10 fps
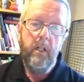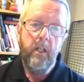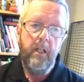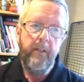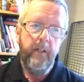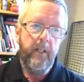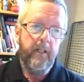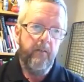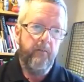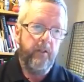and the
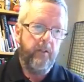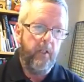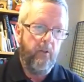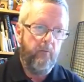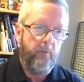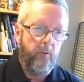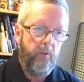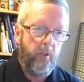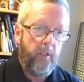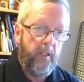average homebrew
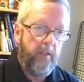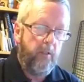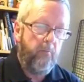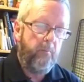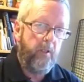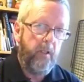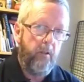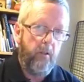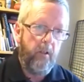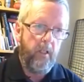kit that you buy
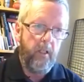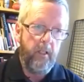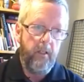online